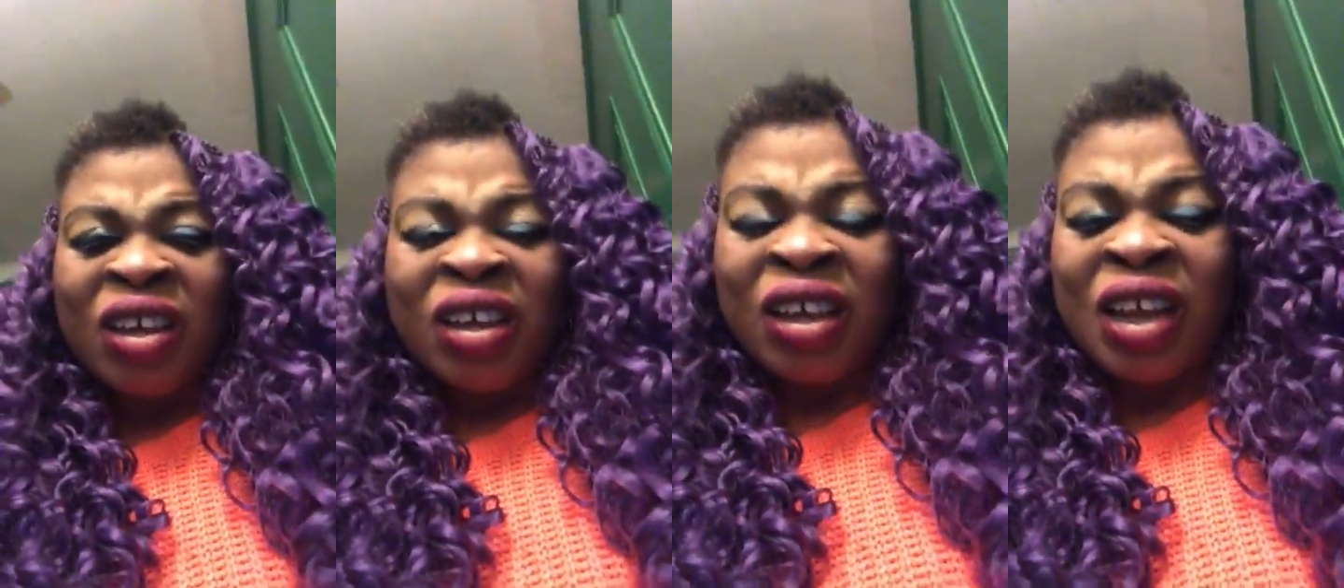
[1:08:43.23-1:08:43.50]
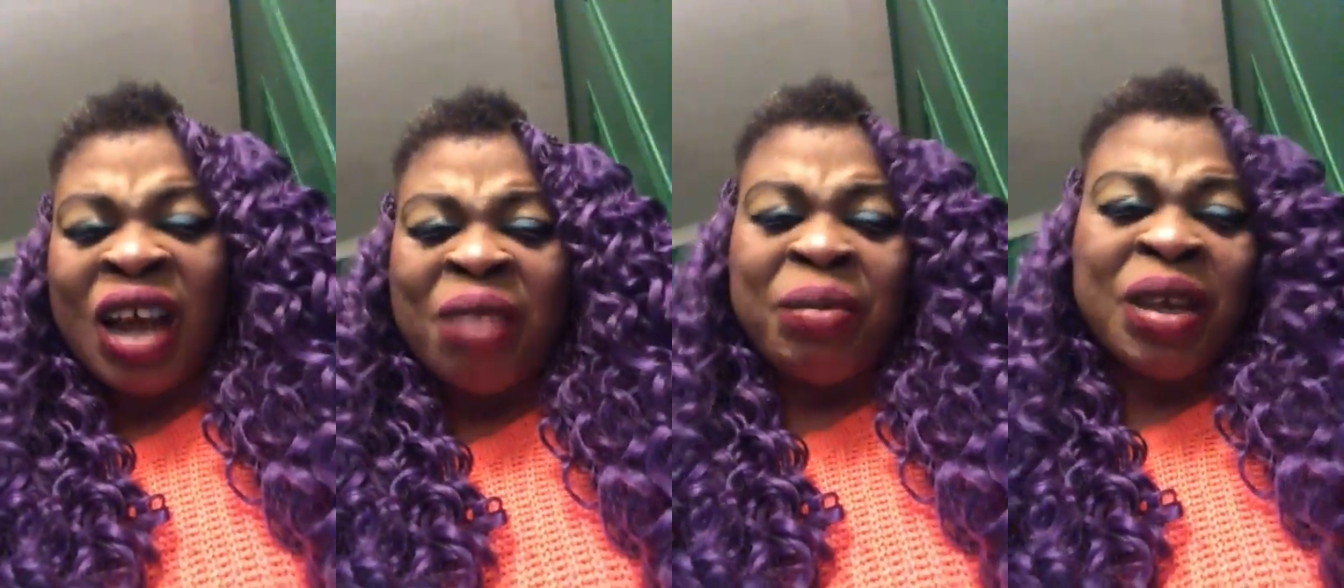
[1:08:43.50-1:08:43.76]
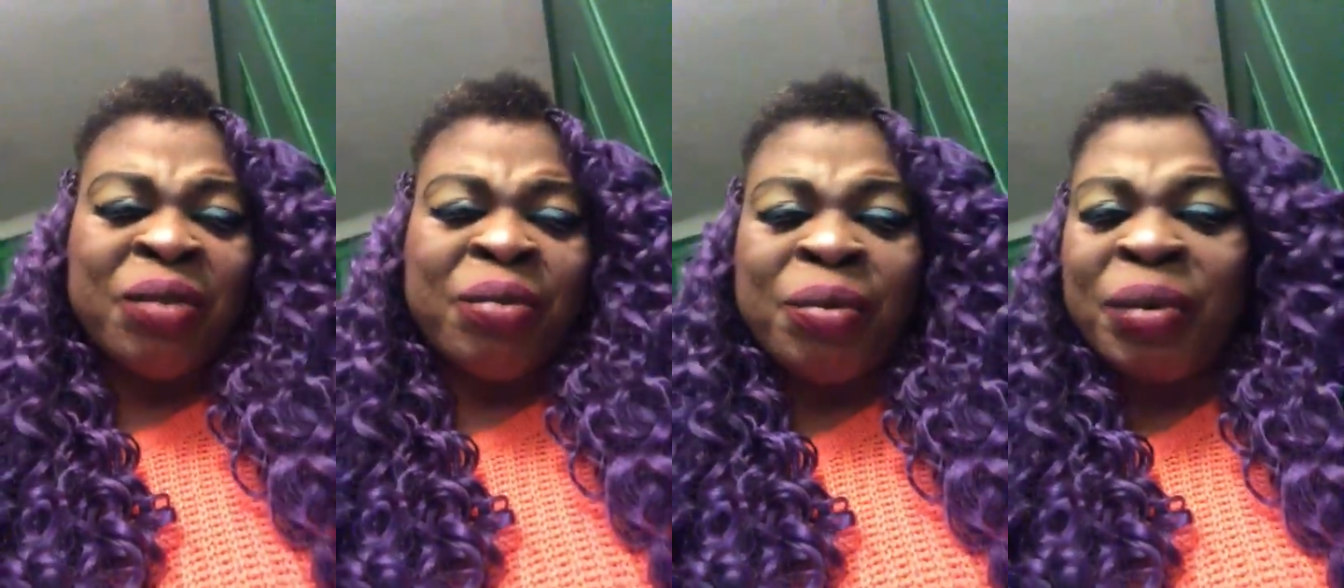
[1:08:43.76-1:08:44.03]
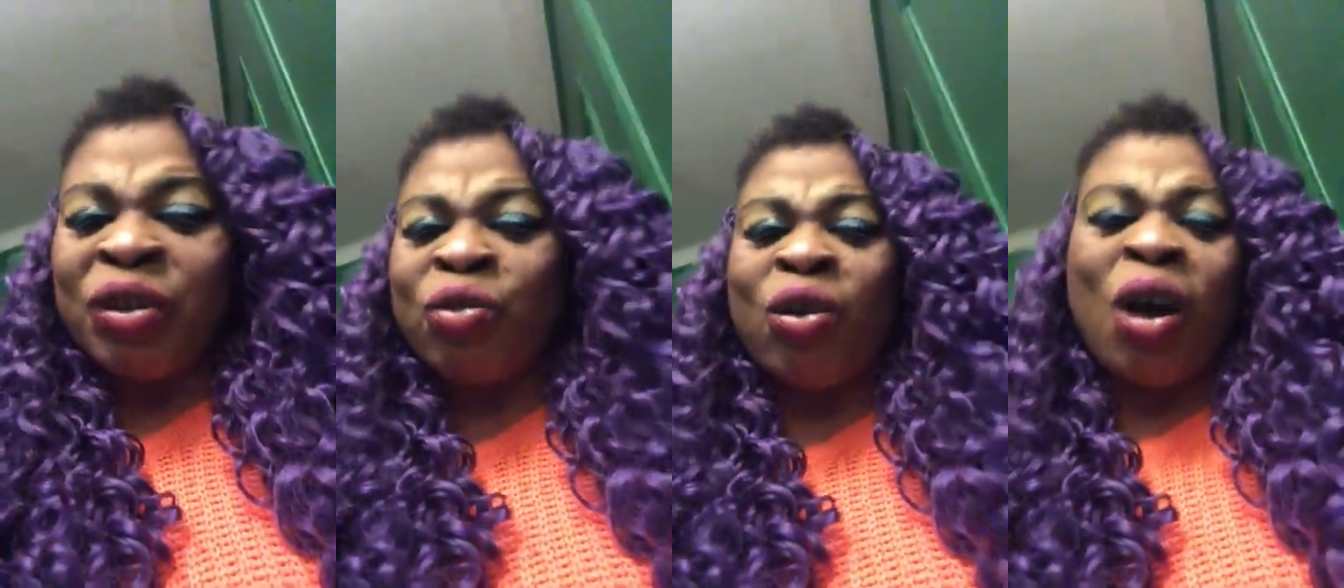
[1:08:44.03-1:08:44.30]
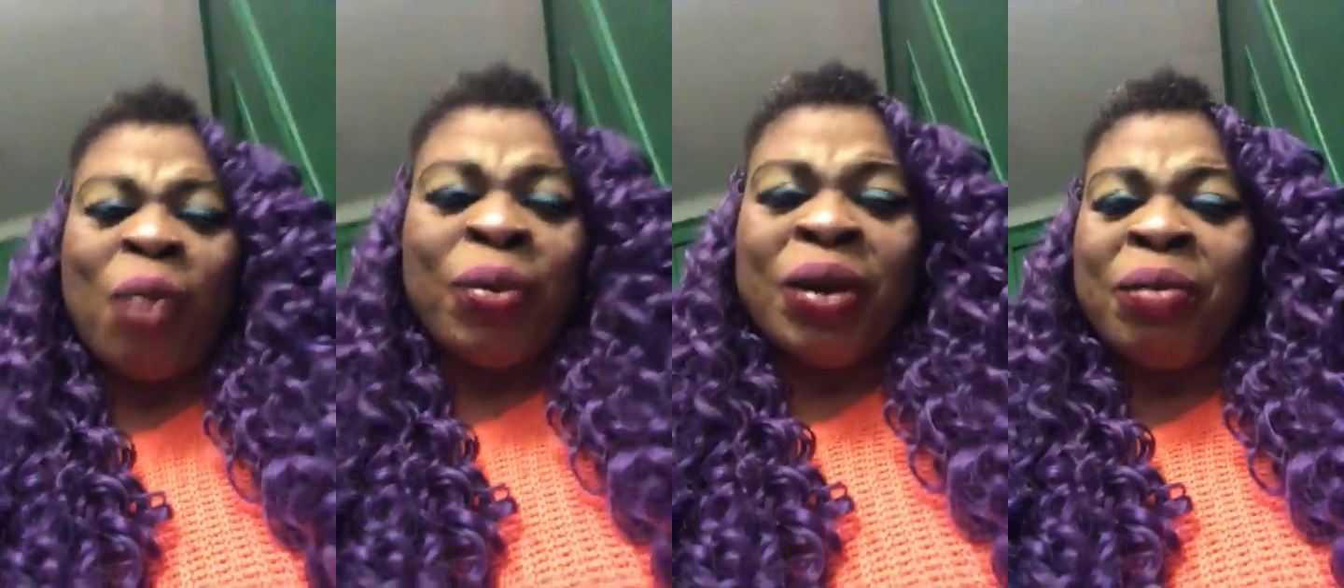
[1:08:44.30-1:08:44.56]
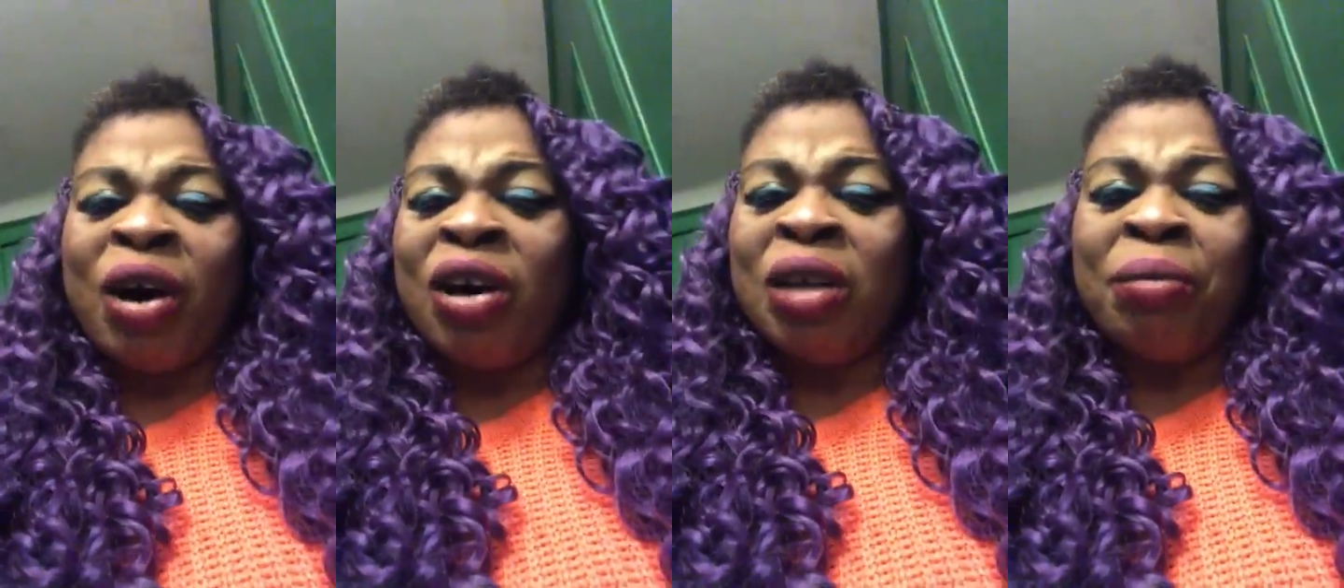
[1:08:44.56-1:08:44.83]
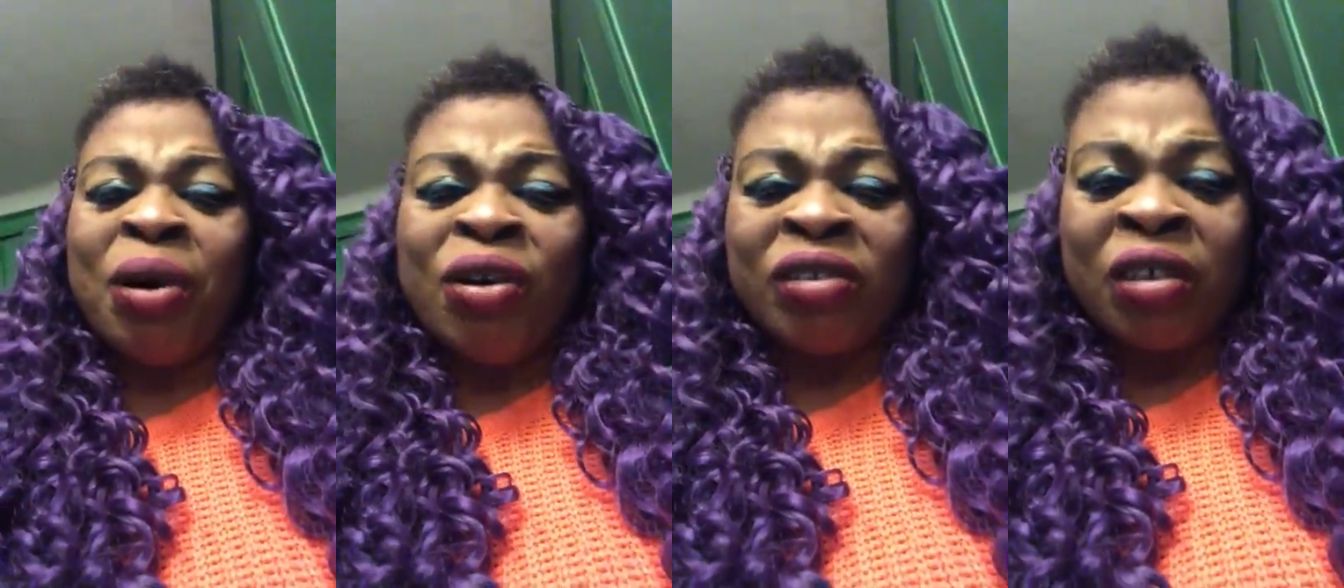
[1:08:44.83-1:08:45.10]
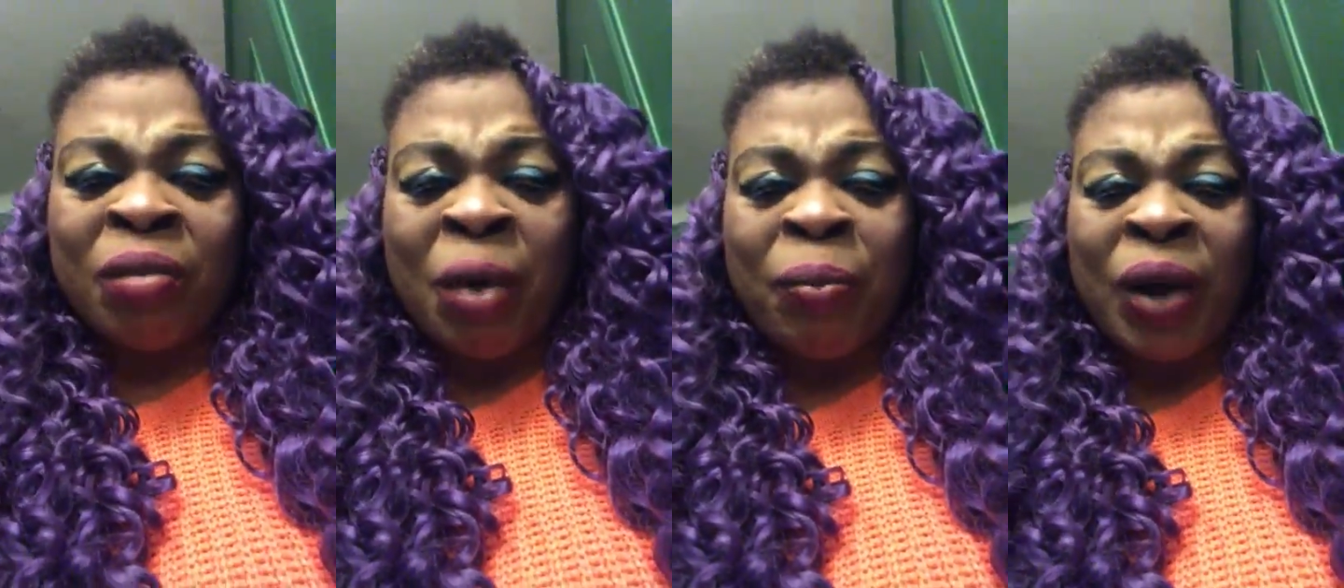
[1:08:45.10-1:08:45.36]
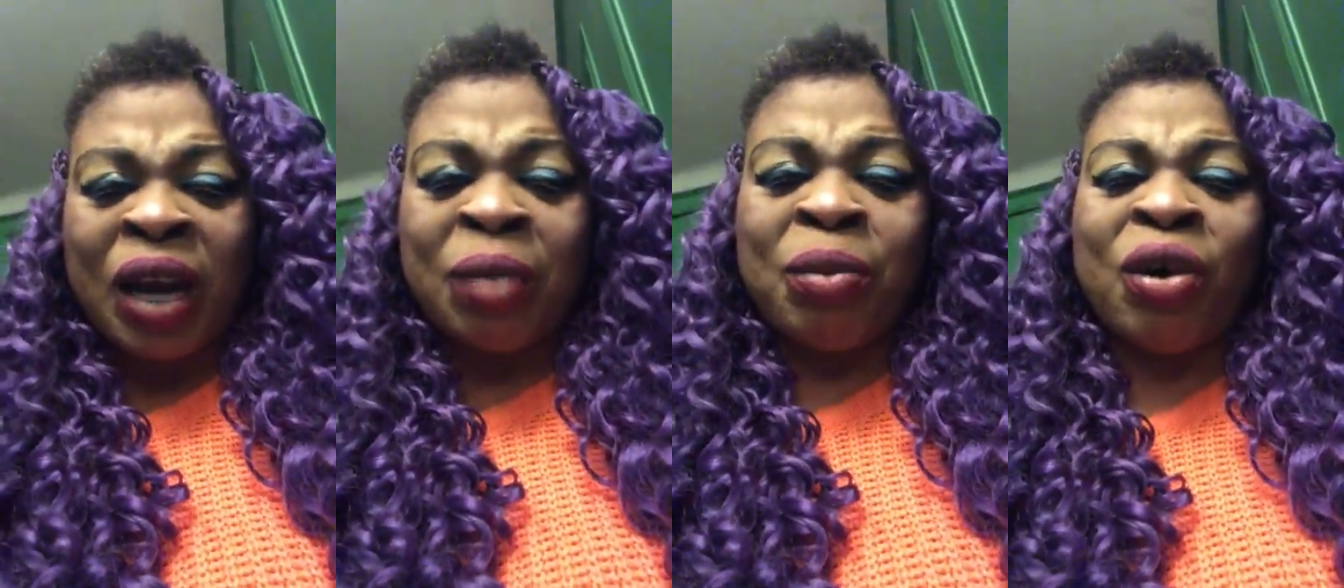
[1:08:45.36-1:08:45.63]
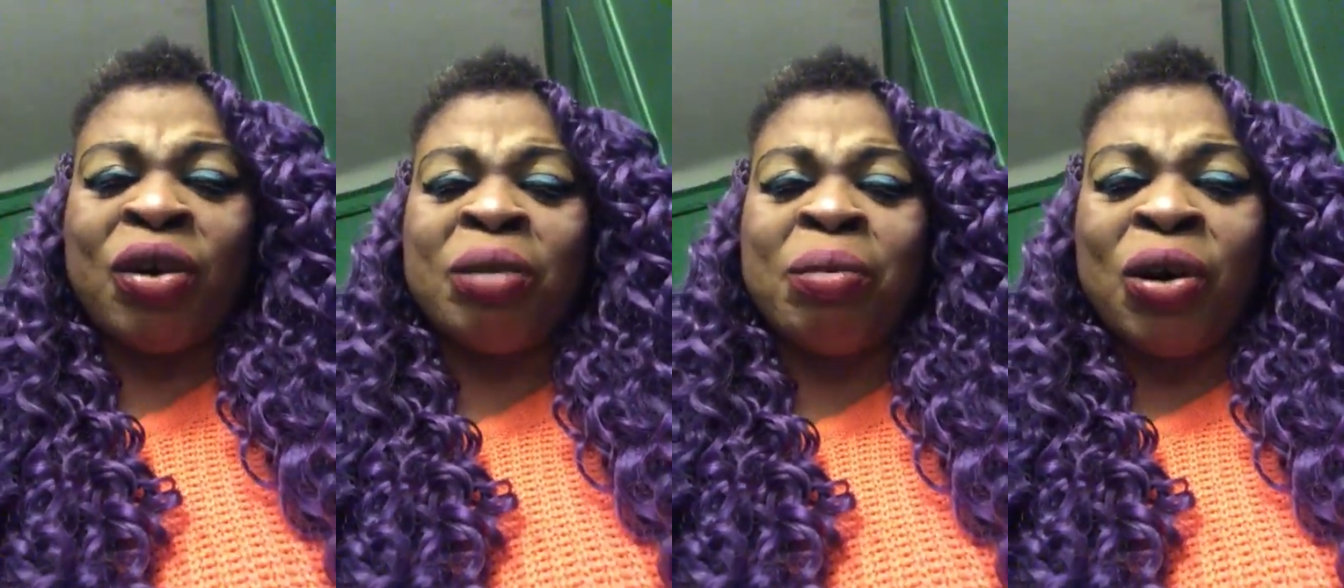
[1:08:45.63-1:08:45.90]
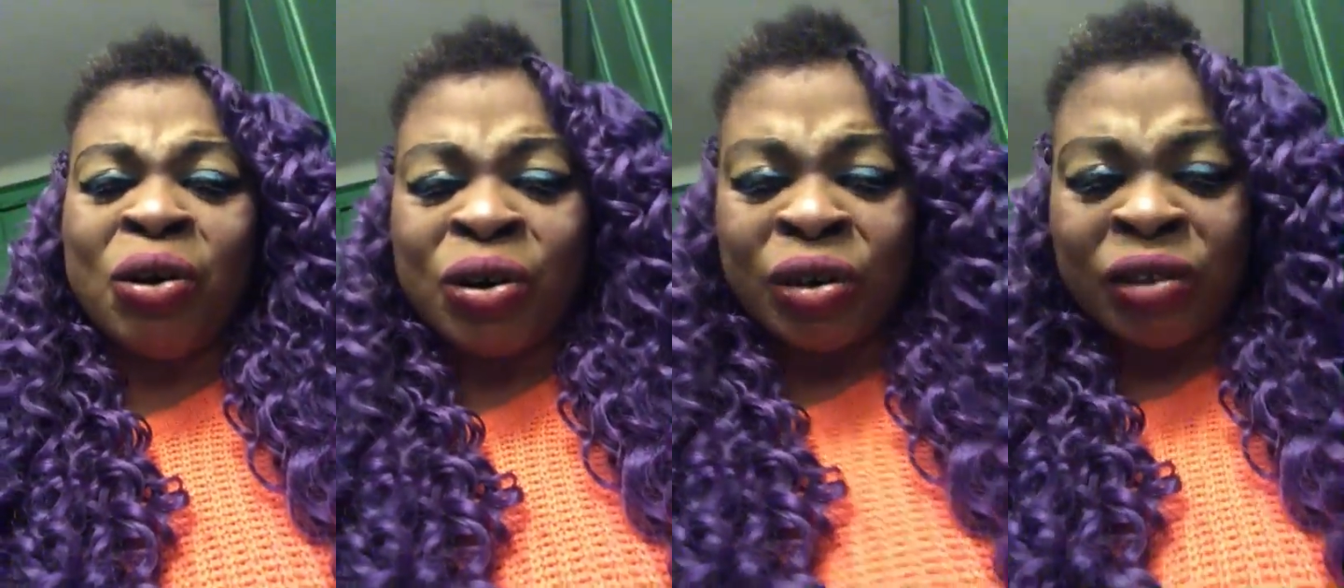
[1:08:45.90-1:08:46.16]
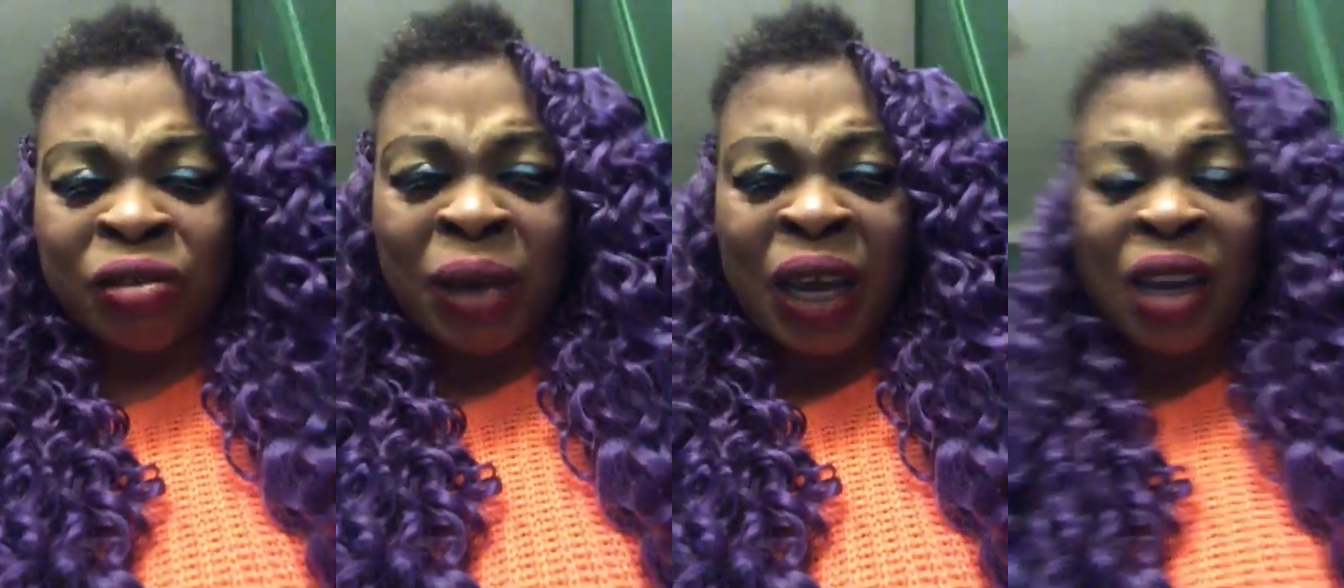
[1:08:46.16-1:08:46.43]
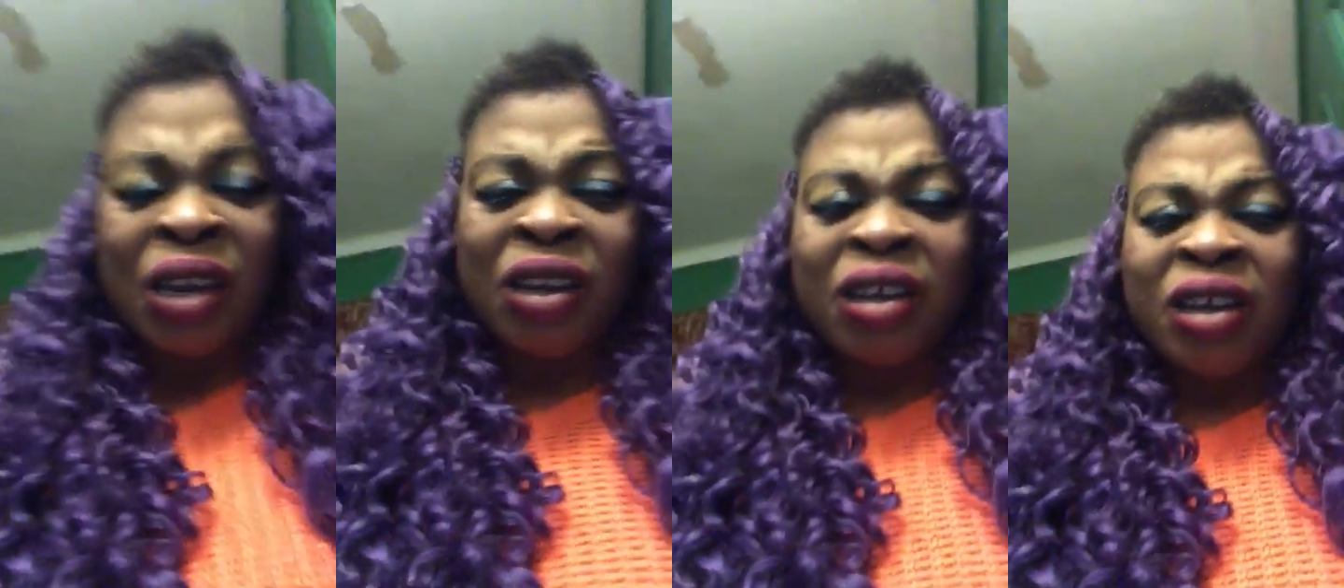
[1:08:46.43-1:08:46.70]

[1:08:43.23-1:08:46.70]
You know what I mean? Bring me 2 couple of them honey buns. Give me a pack of them honey buns, man.